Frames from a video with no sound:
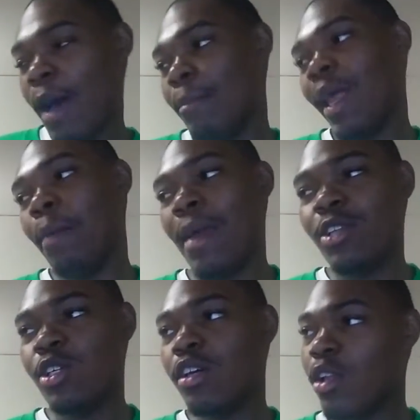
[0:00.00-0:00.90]
I'm like,
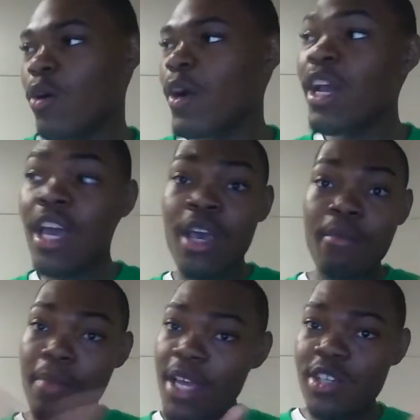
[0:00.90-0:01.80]
Major Galore,
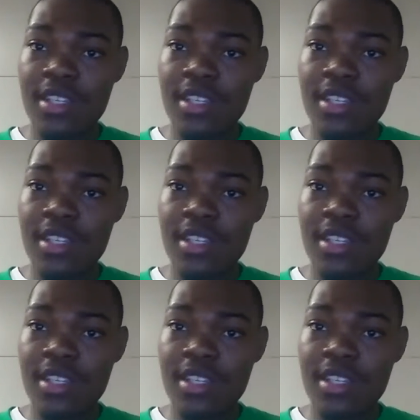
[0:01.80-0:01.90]
bitch,